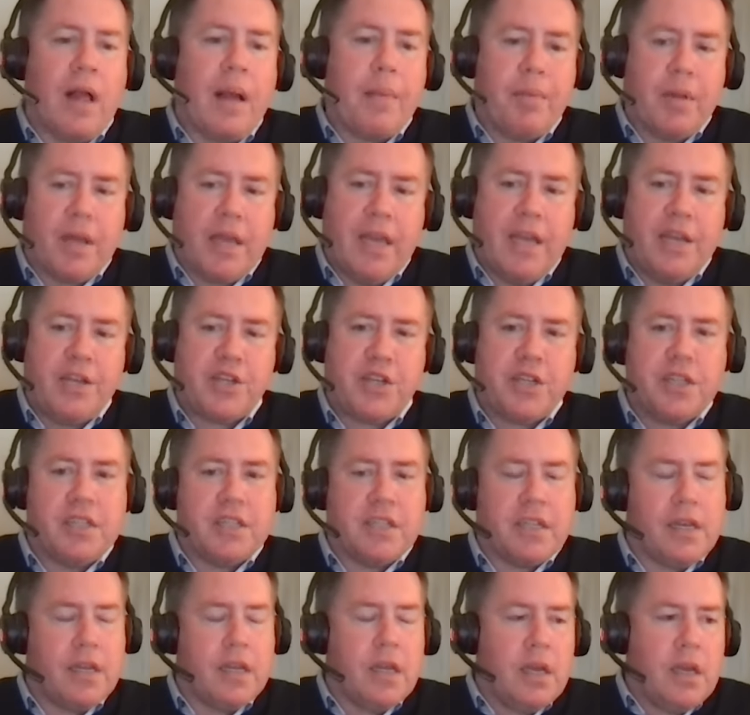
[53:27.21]
applications?
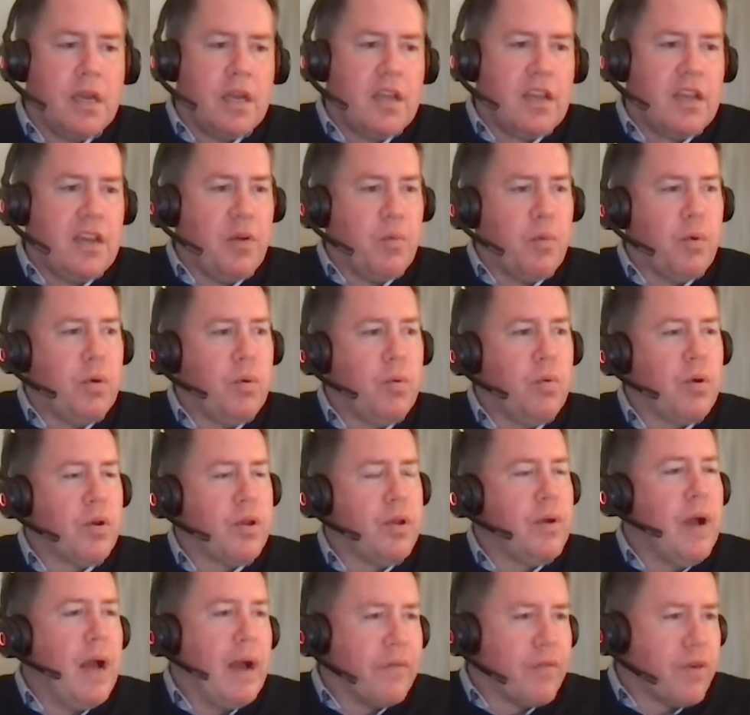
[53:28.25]
And, you know, will, will
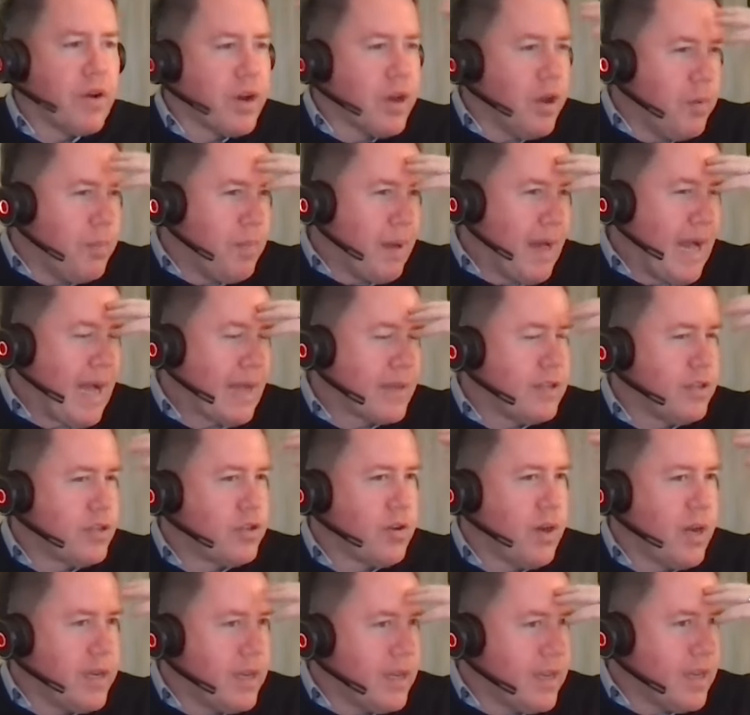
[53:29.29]
you ever go back to
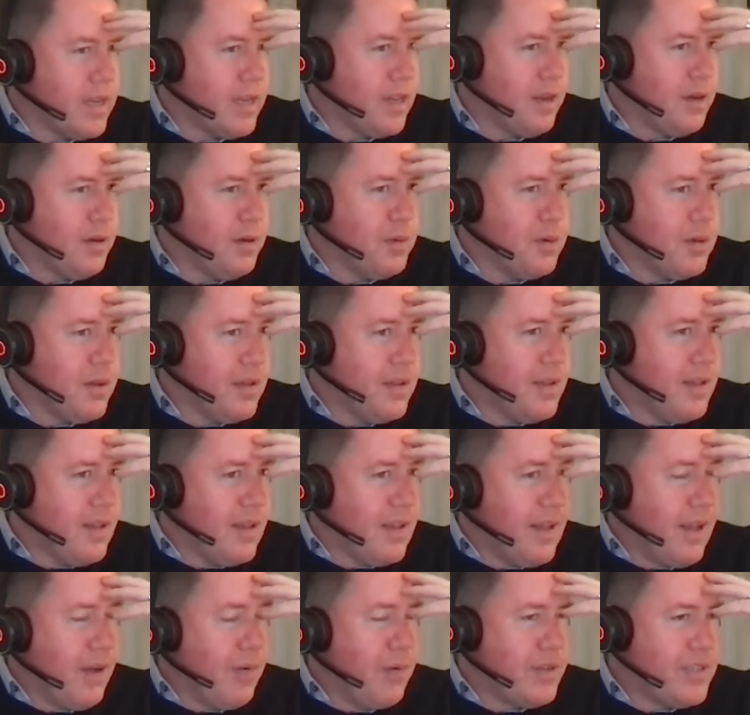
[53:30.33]
trying to, you know,
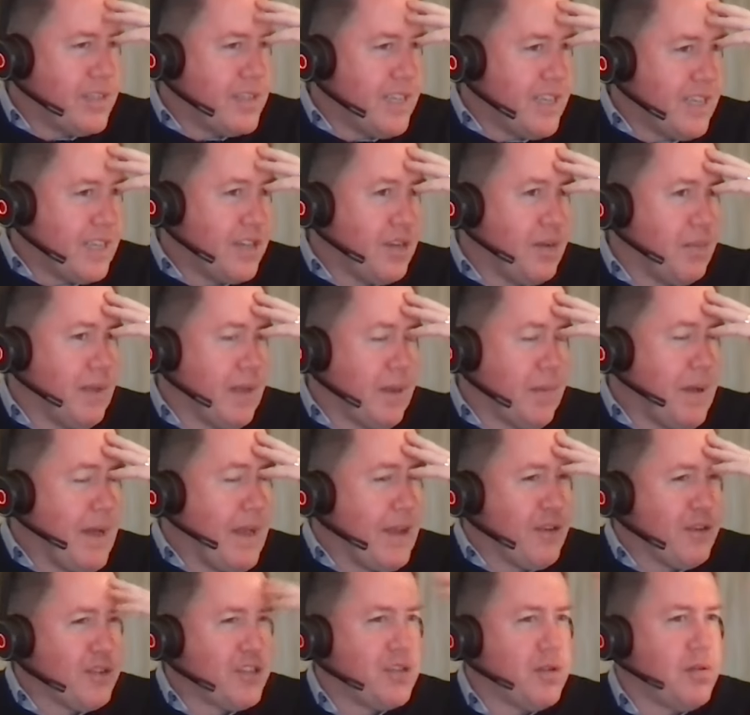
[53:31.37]
I always think too, I'm like, wow,
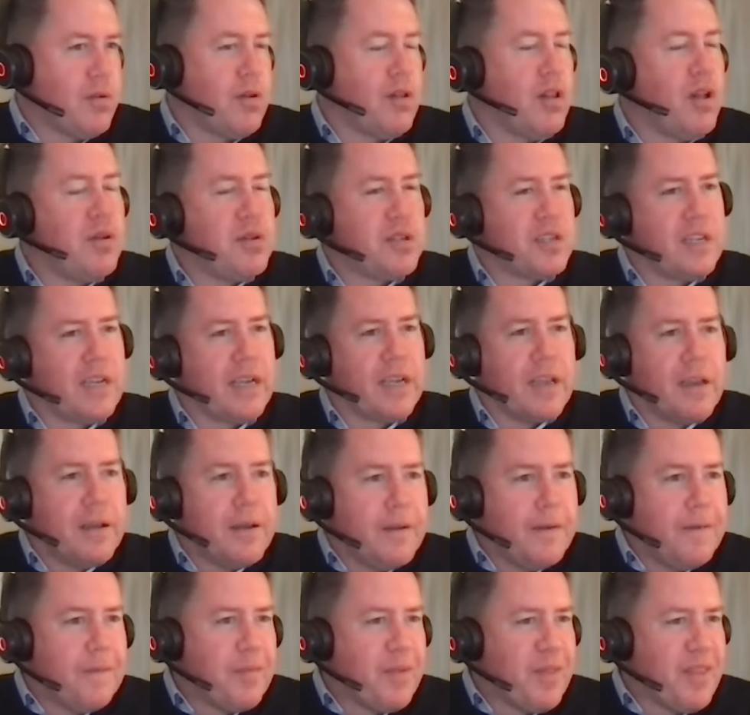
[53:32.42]
you're so close. Like,
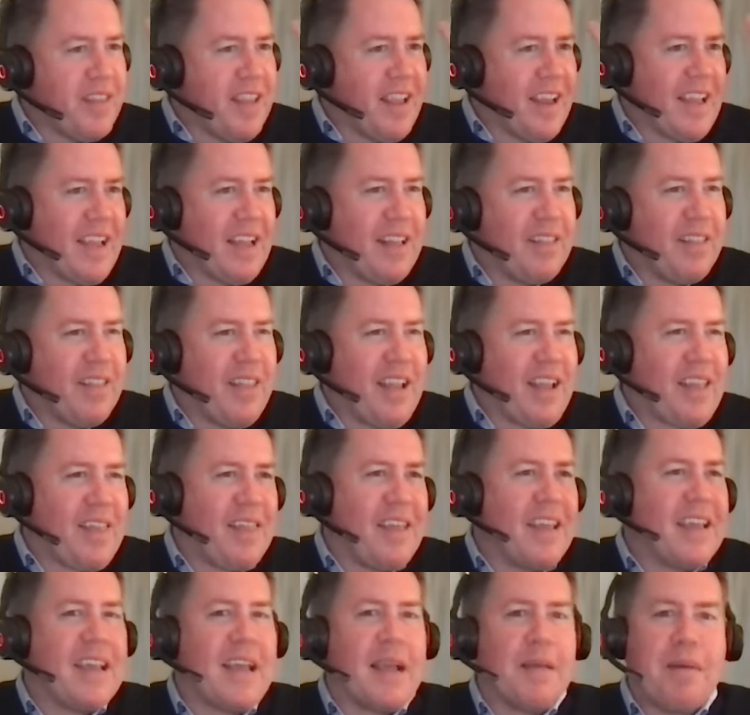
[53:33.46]
like, like
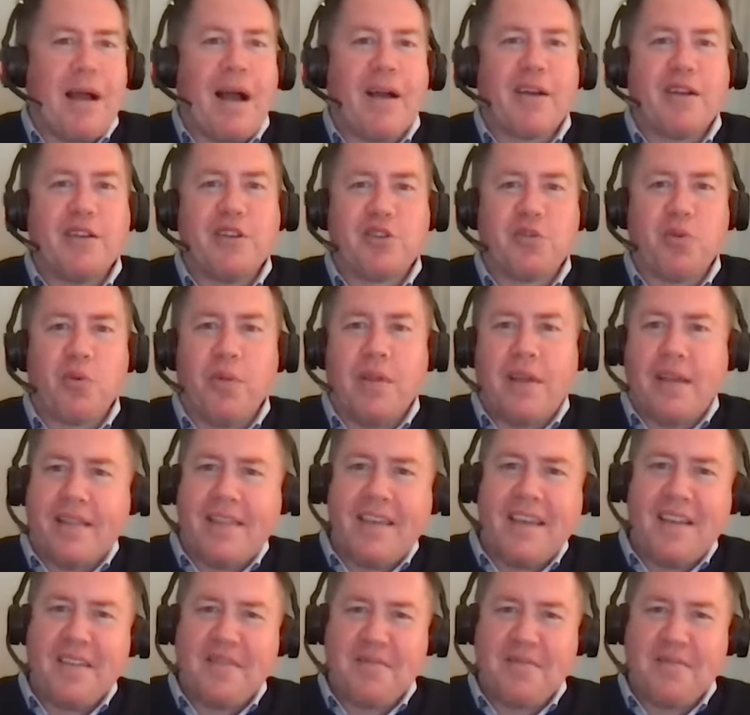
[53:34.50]
thinking about controlling things